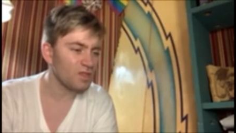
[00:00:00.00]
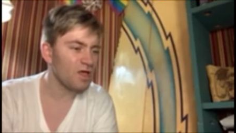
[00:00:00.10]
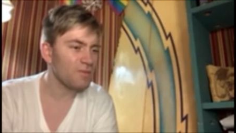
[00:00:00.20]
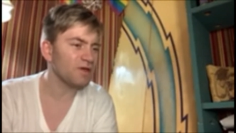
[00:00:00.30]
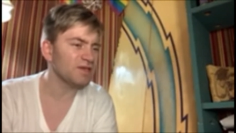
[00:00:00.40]

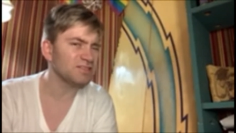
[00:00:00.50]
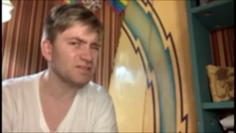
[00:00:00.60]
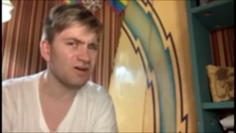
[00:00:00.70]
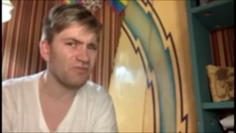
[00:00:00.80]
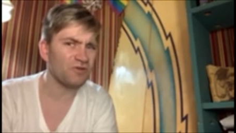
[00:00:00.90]
But I guess
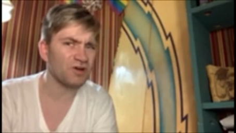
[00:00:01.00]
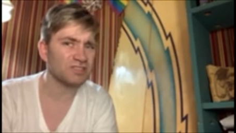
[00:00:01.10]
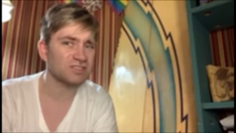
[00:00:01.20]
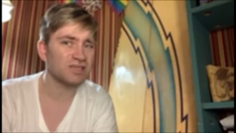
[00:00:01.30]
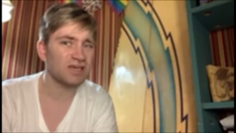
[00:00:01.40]
it
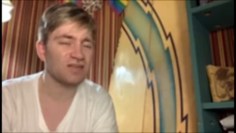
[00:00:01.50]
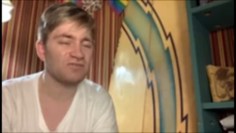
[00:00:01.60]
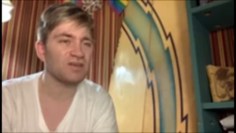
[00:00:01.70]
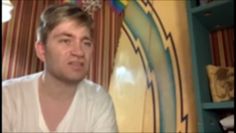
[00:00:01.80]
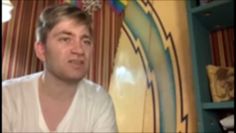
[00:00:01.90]
works, the
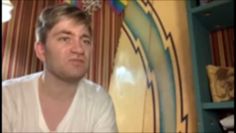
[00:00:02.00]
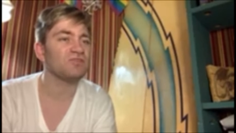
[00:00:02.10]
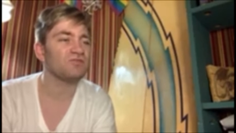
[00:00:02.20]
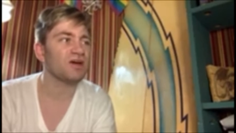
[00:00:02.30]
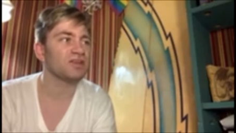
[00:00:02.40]
fact that if
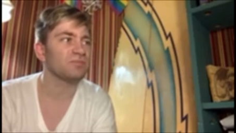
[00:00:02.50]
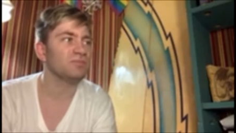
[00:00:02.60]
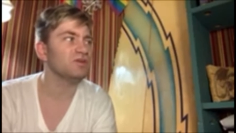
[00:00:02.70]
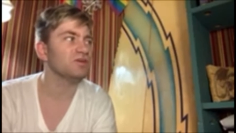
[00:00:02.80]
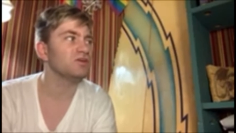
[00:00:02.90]
you find a
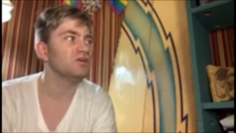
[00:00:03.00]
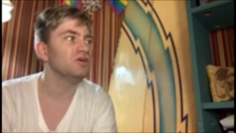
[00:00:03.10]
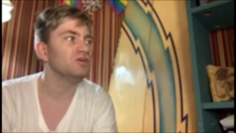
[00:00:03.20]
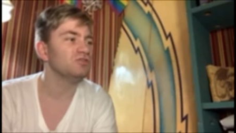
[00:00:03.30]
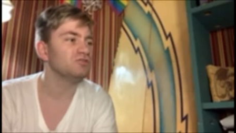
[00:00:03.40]
computer,
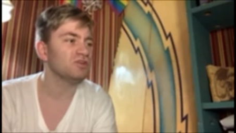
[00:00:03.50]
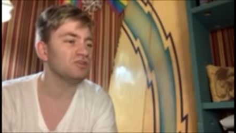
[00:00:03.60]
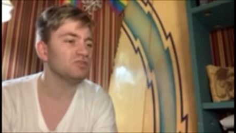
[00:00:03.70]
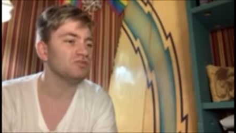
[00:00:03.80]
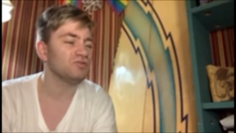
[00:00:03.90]
you can
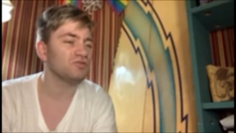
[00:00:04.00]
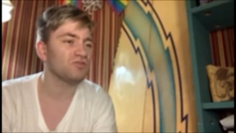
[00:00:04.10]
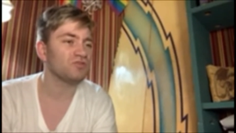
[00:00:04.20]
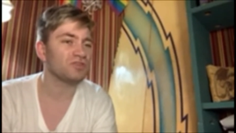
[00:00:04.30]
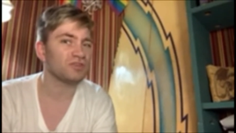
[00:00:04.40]

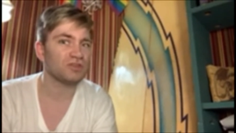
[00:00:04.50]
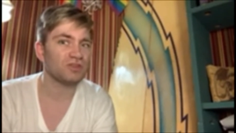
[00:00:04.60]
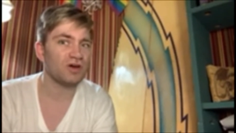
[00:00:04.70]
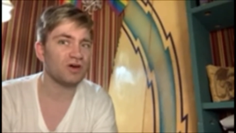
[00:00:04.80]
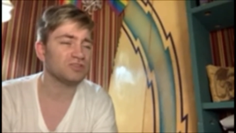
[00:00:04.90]

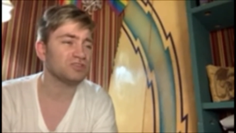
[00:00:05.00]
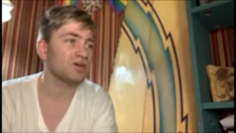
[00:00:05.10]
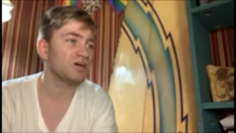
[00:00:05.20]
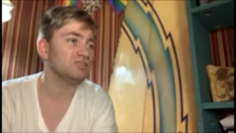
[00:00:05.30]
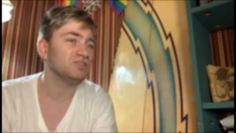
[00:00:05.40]

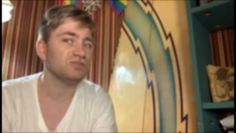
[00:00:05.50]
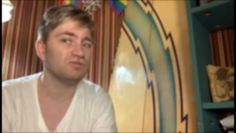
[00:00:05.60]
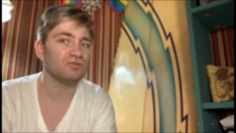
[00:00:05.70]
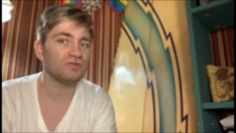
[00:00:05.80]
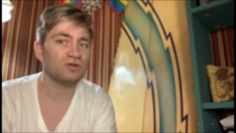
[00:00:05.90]
try
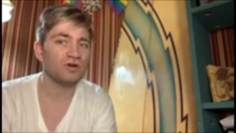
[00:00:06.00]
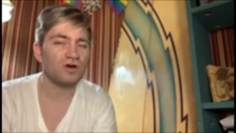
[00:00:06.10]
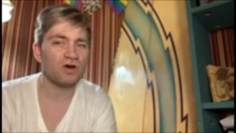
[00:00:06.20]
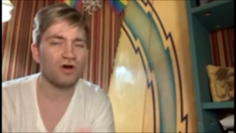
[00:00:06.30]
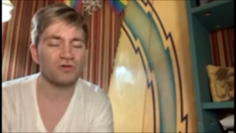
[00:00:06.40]
to
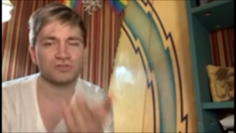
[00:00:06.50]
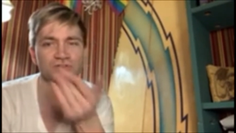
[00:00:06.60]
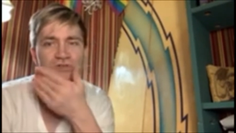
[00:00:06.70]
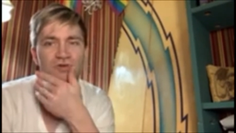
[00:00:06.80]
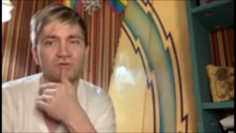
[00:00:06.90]

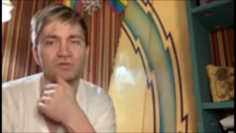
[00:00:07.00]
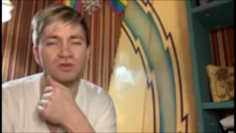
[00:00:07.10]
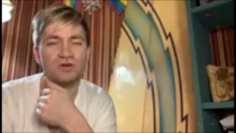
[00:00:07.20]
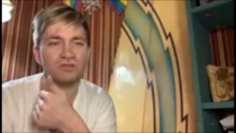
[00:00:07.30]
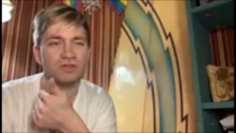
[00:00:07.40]
also
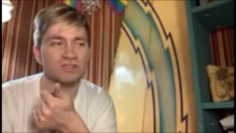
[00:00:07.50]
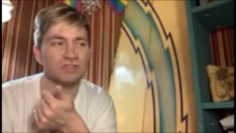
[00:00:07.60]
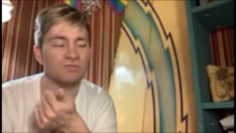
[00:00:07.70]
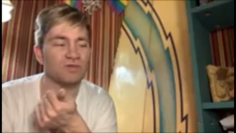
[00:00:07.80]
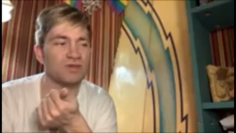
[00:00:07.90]
go to the
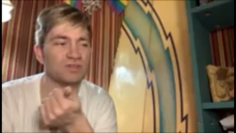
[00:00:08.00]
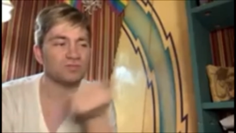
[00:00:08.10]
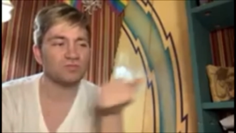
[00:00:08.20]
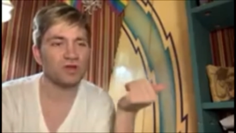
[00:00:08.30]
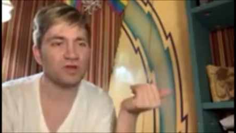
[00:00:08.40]
same place
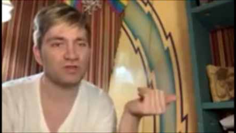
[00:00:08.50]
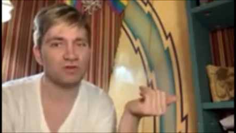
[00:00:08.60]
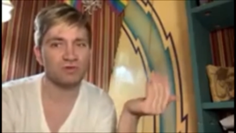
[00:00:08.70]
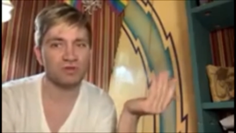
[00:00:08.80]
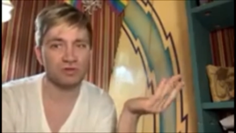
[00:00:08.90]
where you
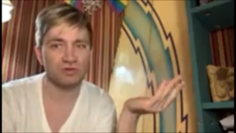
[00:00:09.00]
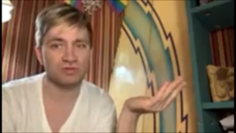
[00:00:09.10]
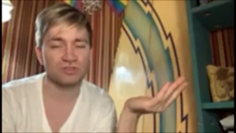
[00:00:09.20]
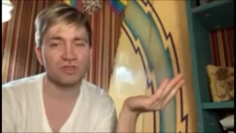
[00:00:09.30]
would use,